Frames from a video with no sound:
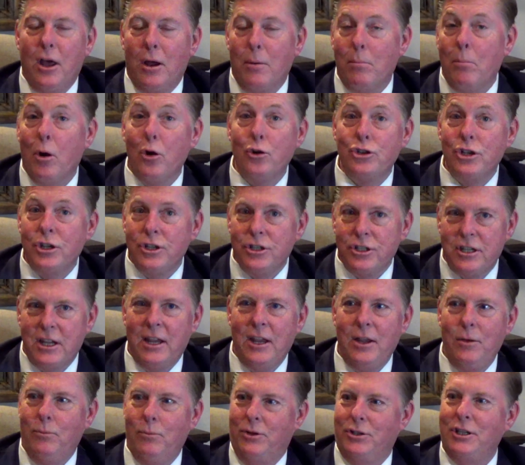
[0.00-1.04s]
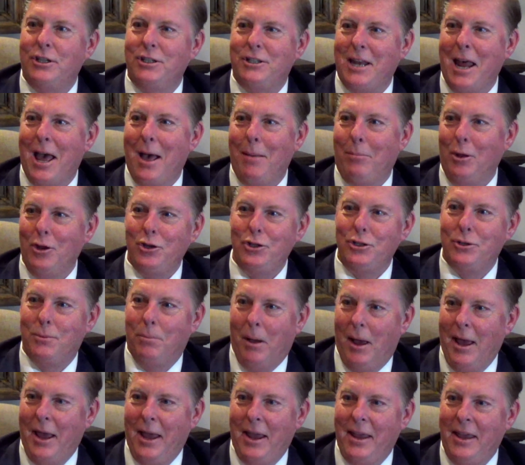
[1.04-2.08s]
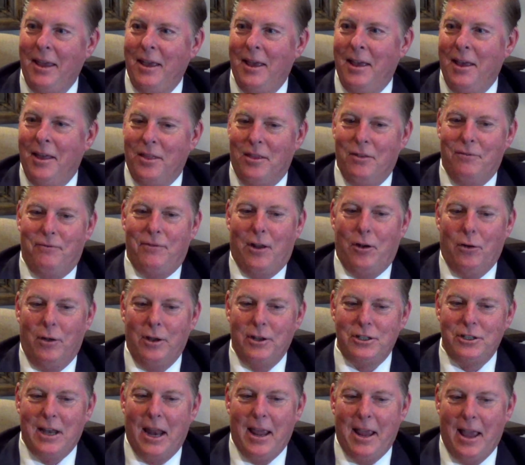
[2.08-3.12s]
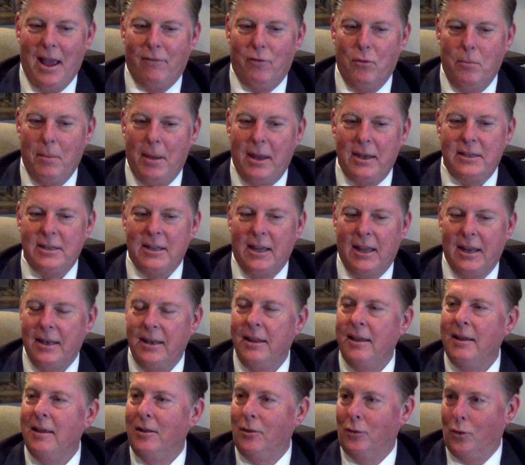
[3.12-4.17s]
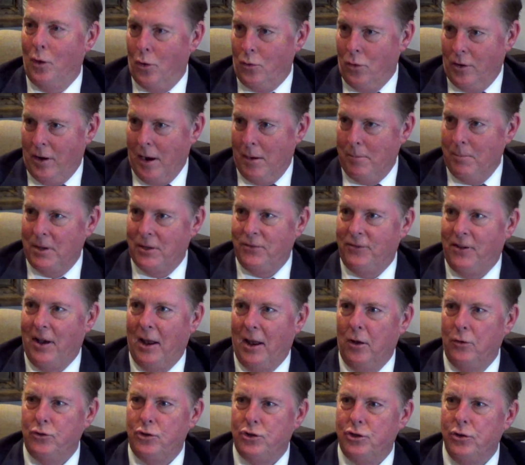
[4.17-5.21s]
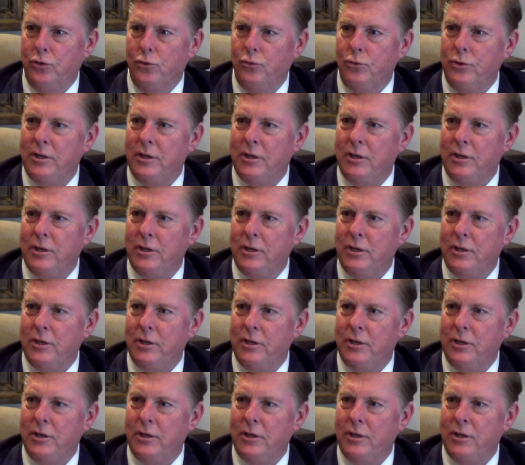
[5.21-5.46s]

emergency was established by the federal and state government, and local governments followed suit.